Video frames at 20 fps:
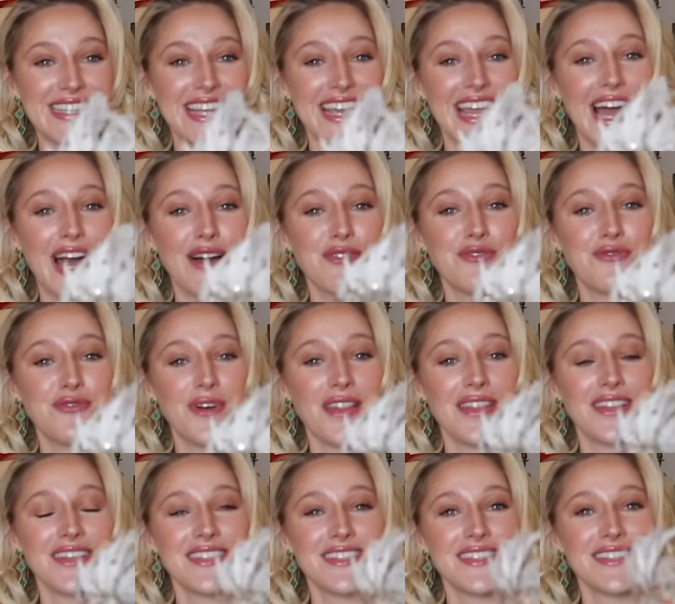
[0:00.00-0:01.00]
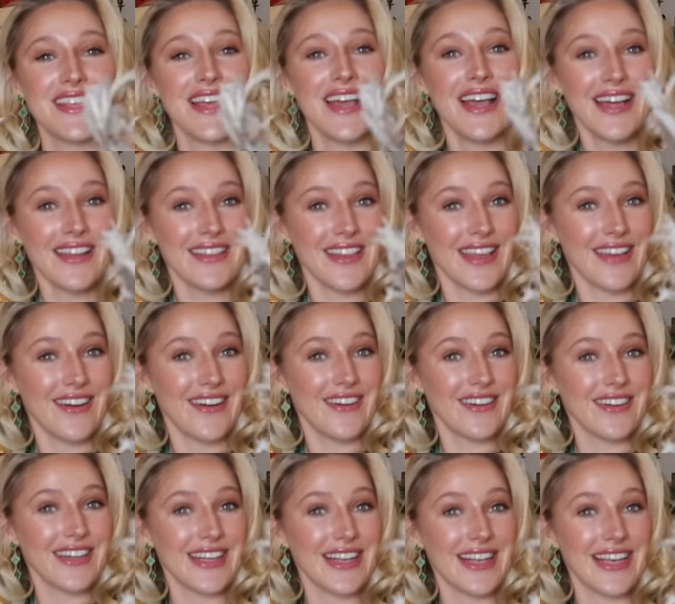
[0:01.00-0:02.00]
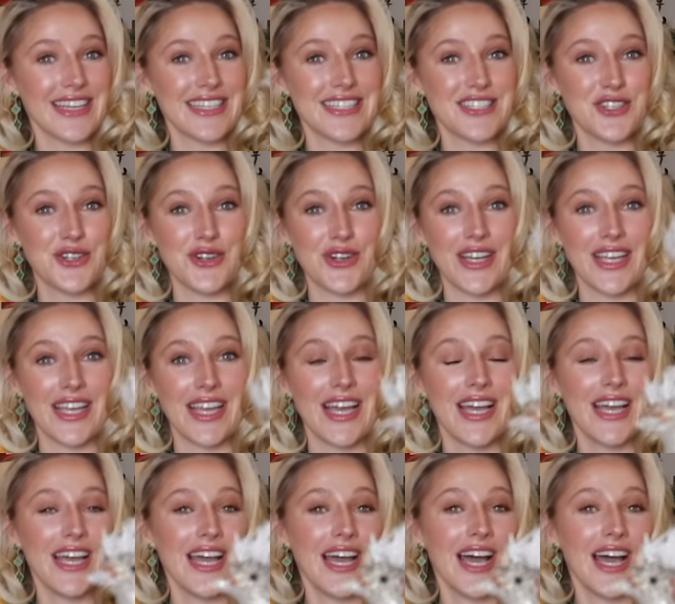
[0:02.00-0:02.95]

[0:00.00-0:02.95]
they have feathers, they are glittery,